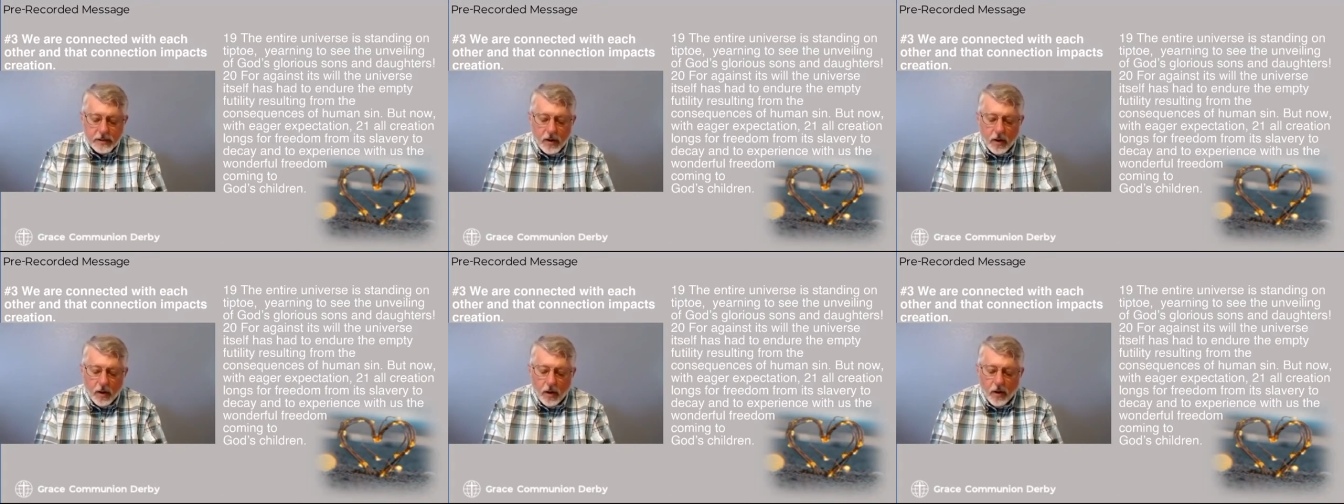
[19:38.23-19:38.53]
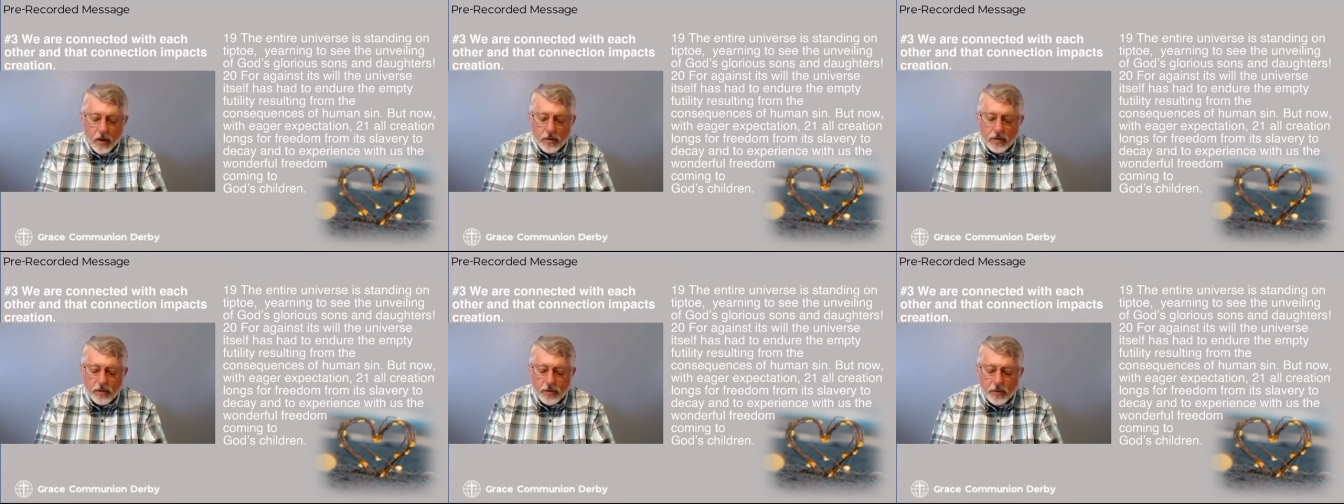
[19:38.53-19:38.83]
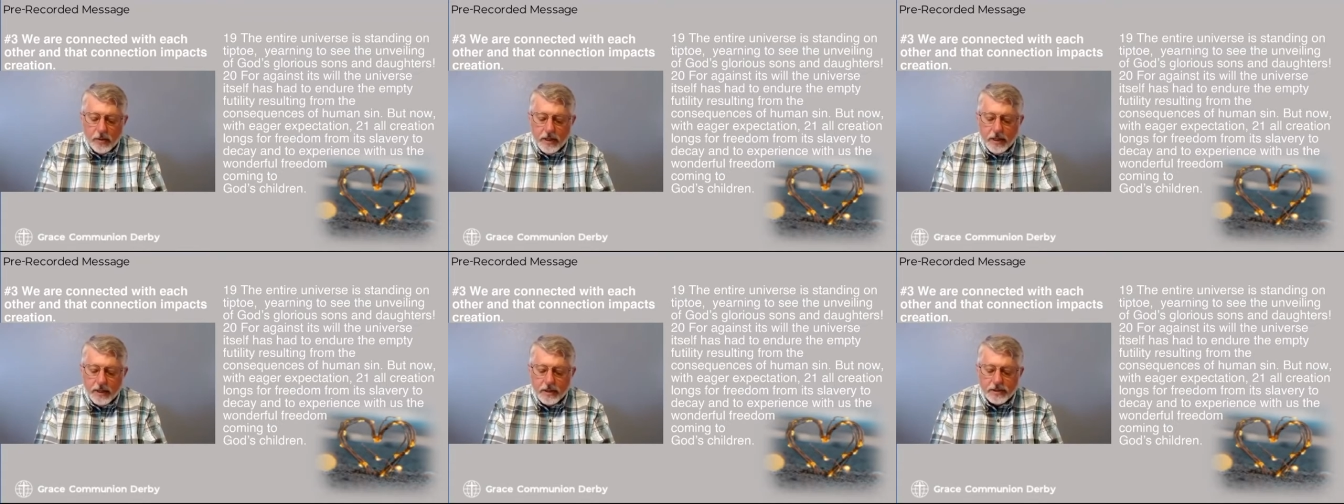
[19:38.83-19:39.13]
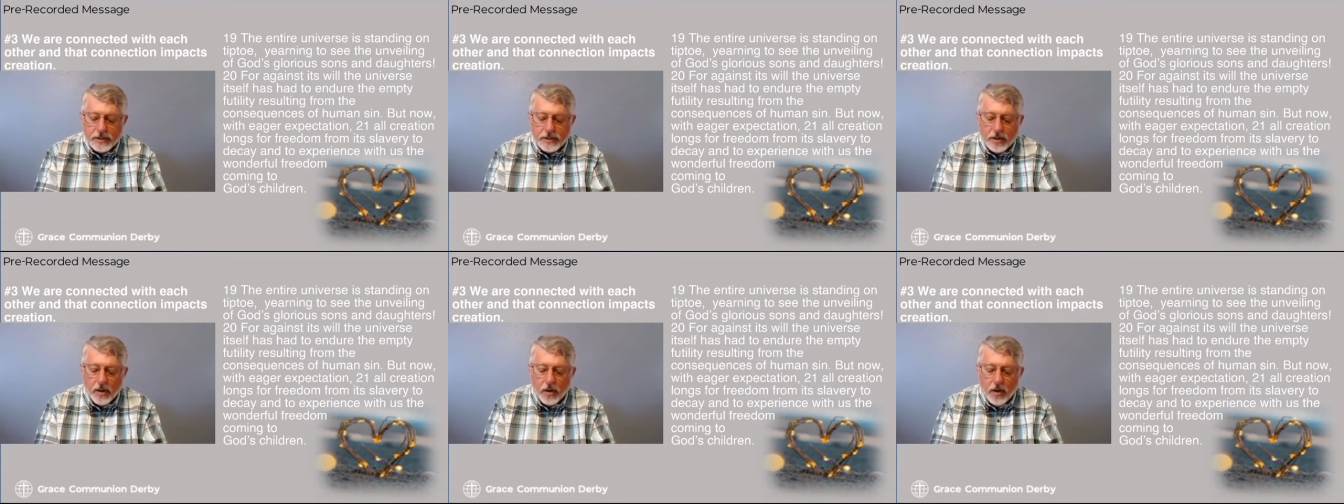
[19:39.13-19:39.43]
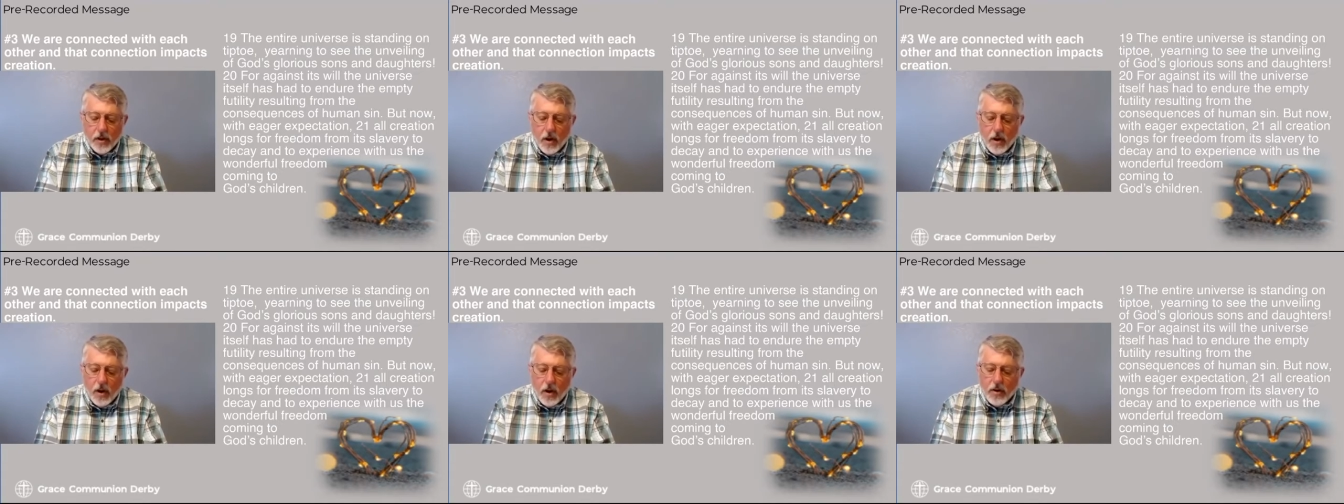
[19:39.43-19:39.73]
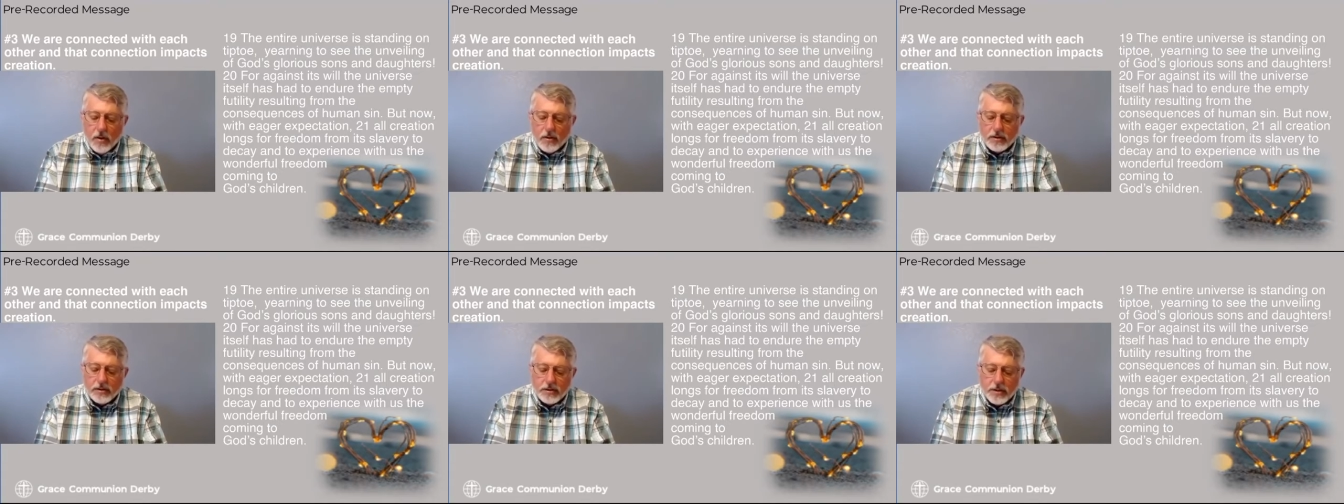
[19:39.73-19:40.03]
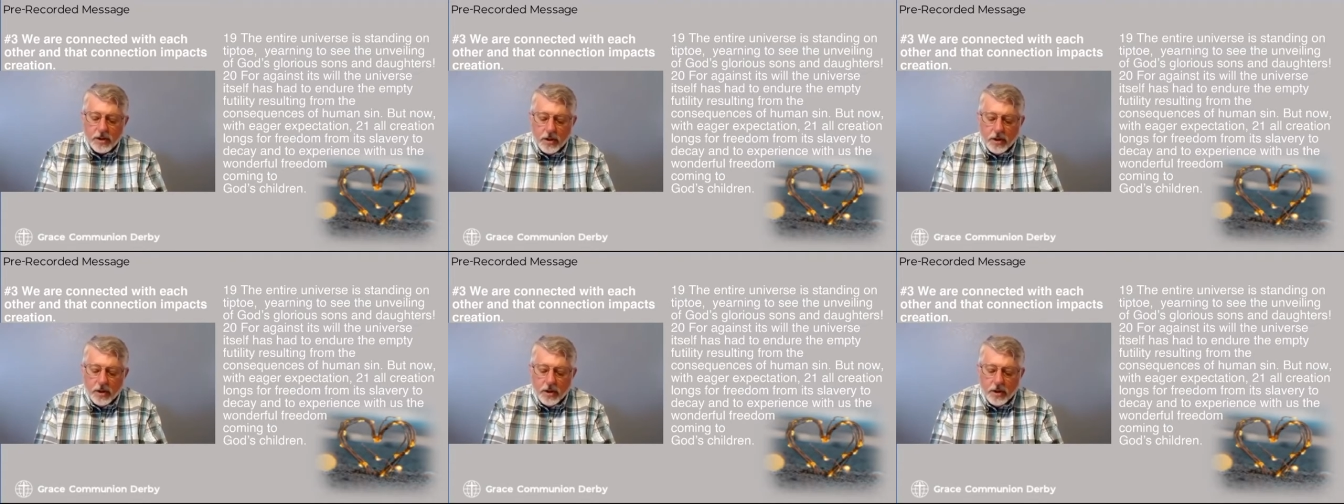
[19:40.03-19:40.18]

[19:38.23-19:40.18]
all creation longs